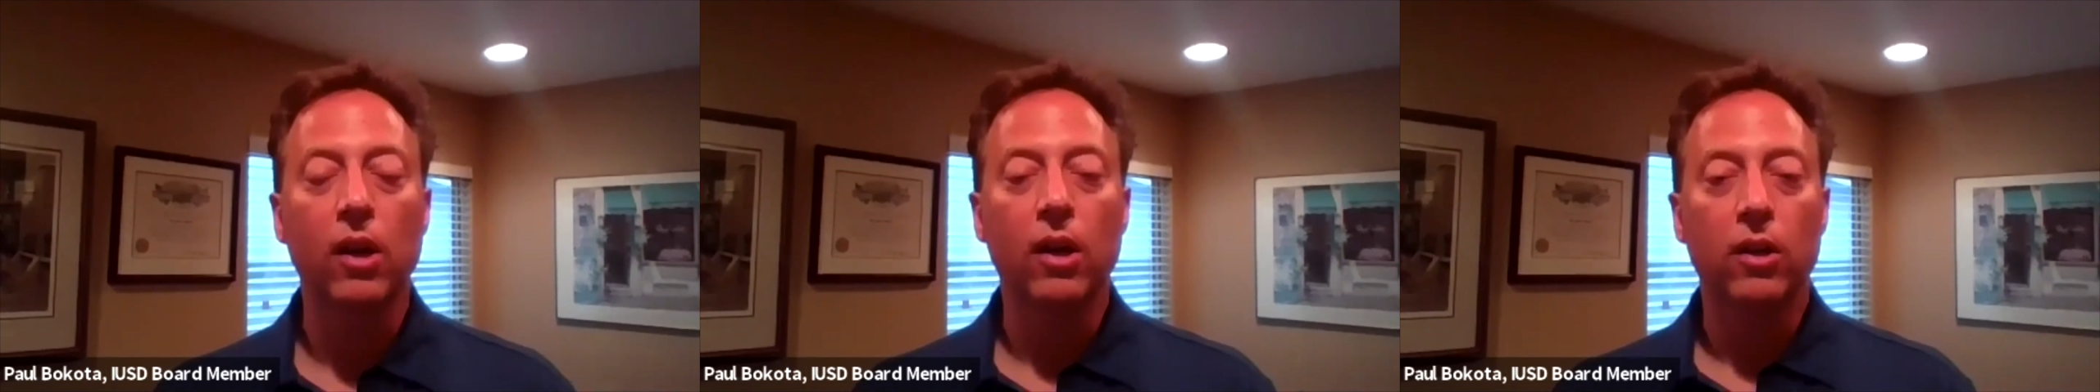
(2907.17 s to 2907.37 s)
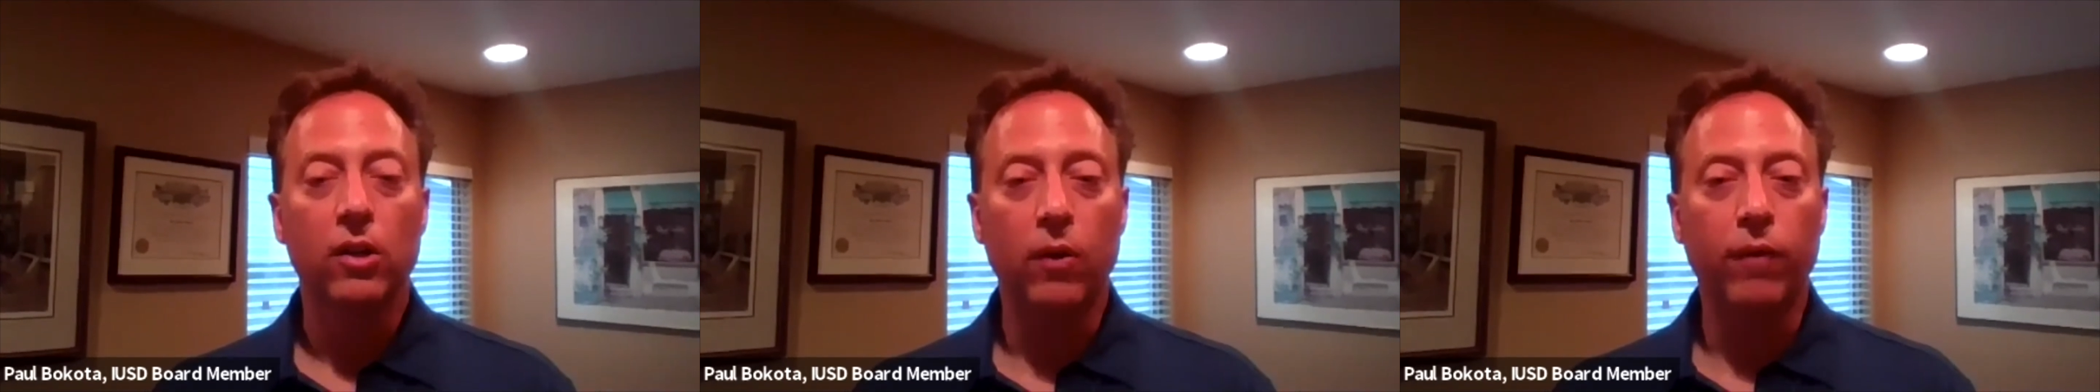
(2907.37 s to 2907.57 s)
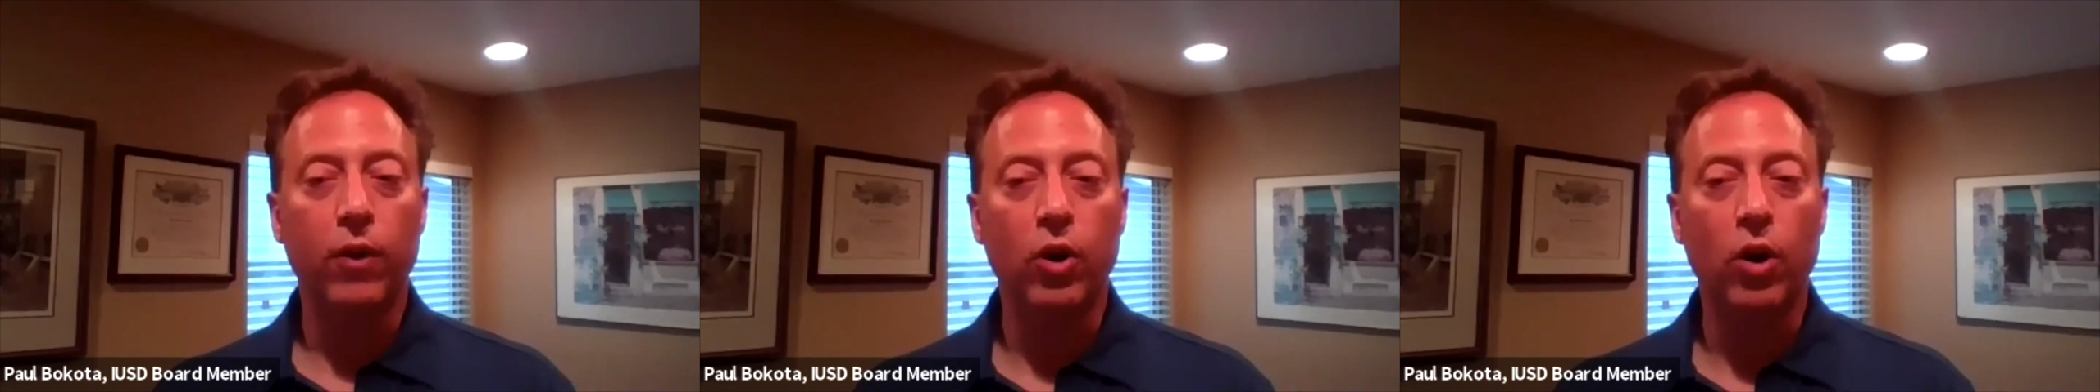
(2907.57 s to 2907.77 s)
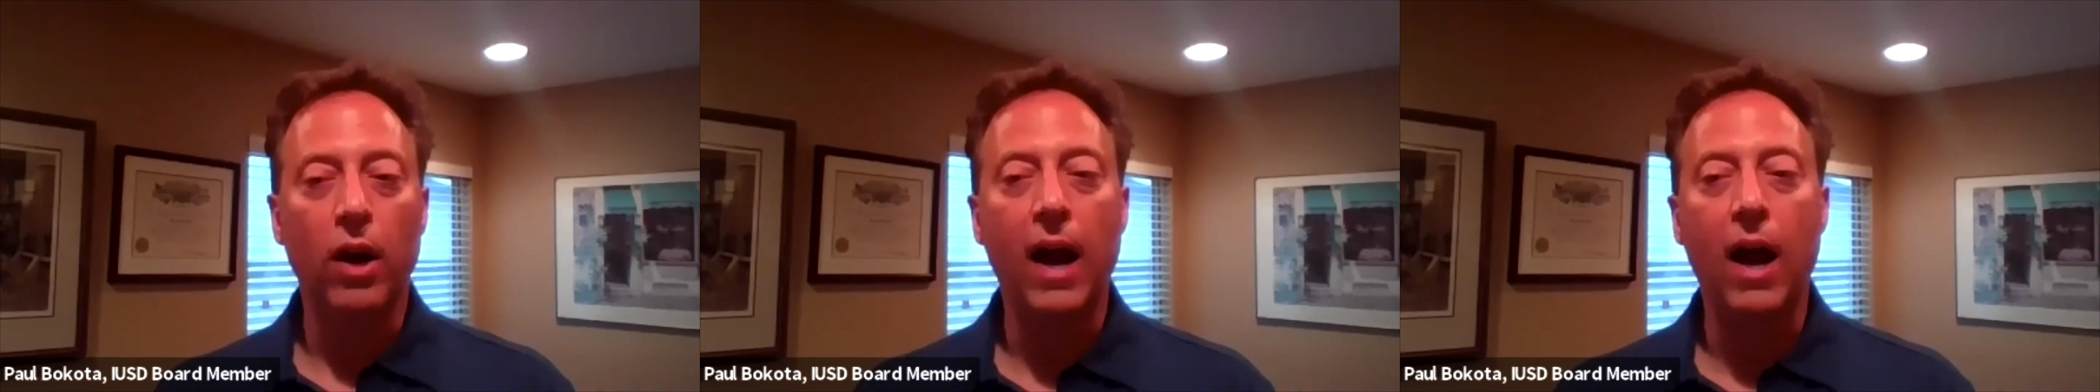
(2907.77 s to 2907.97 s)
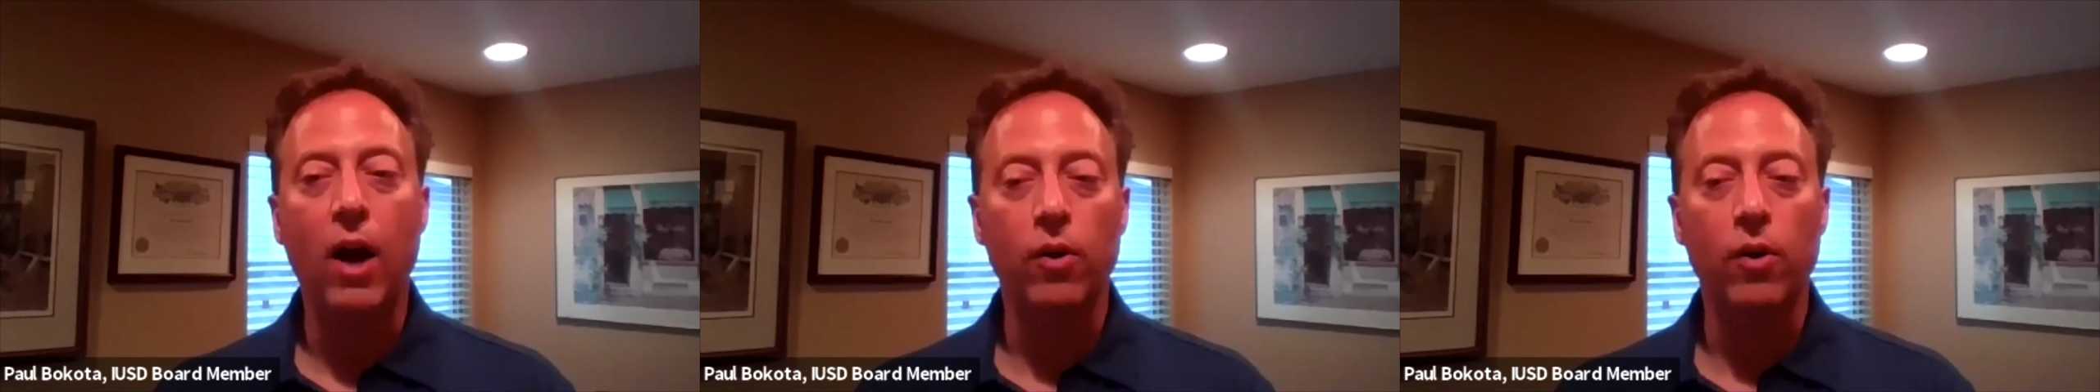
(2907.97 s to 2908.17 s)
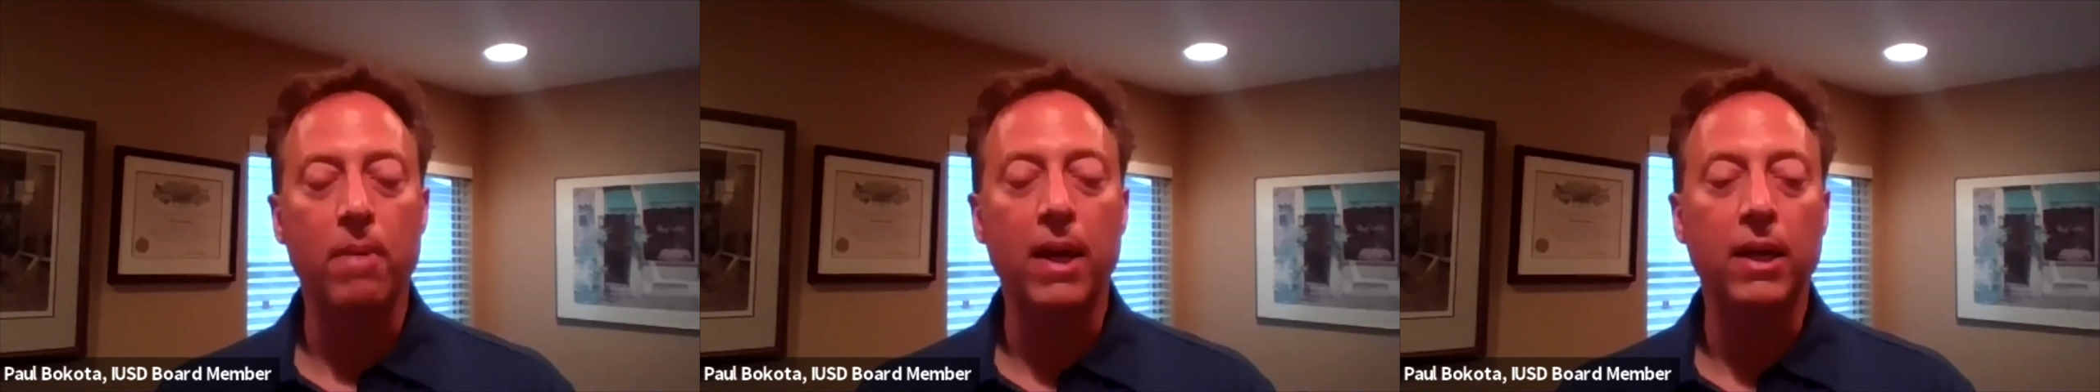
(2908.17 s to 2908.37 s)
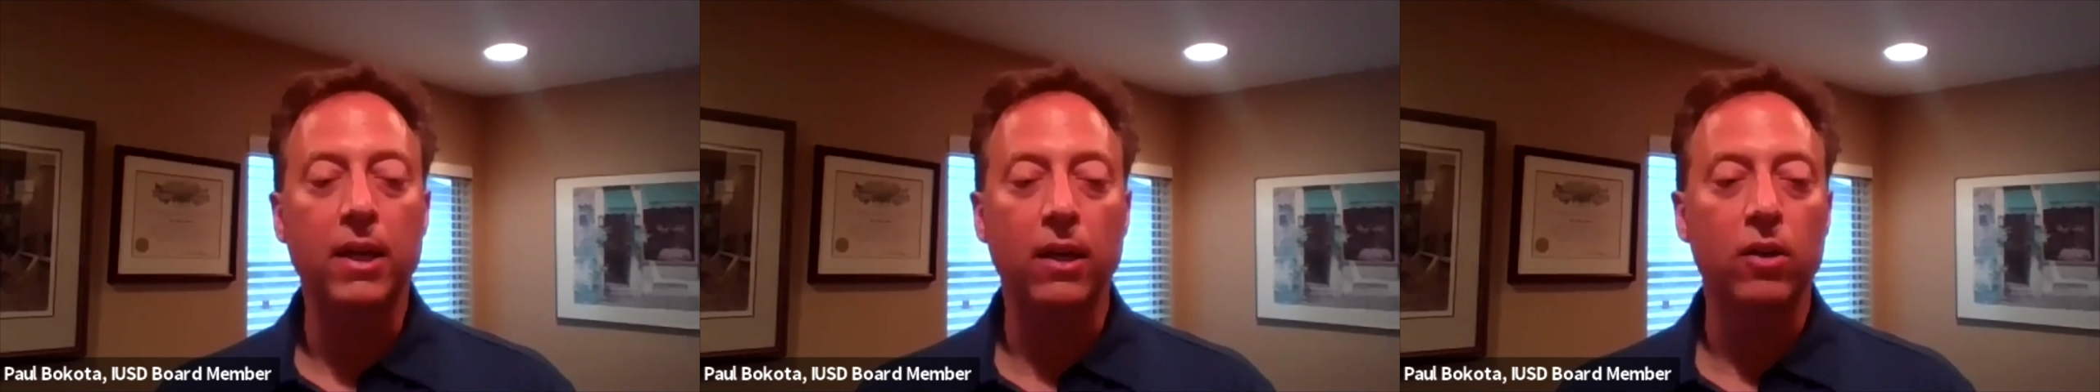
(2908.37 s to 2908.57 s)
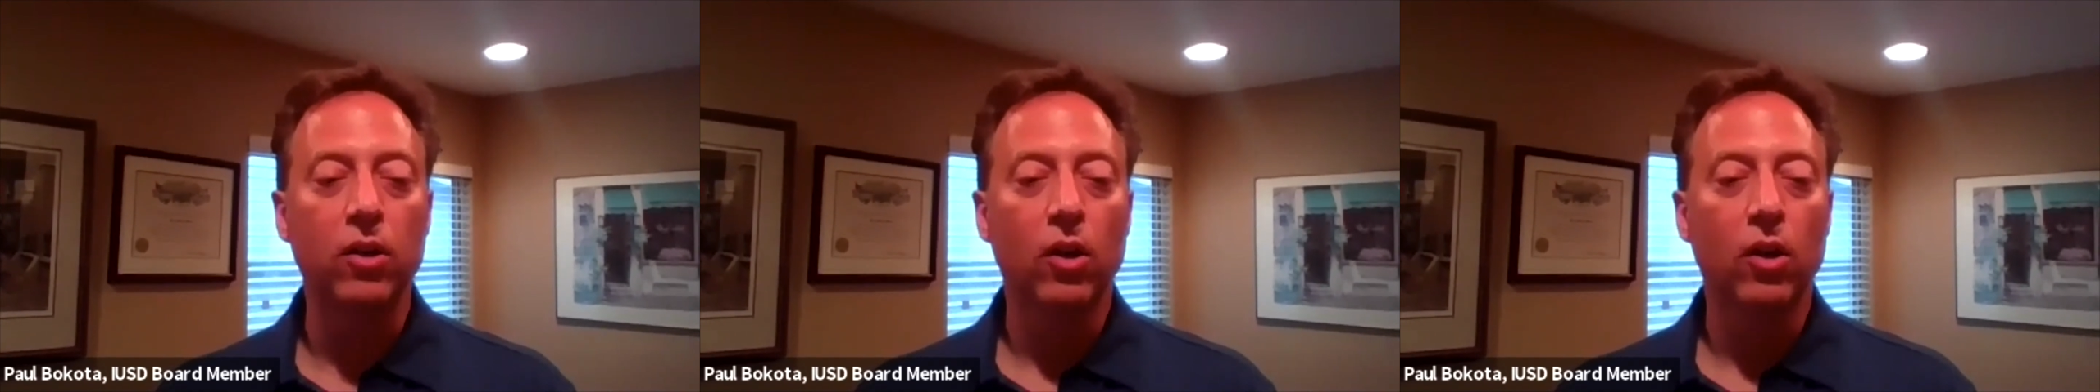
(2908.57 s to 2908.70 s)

to figure out how to make it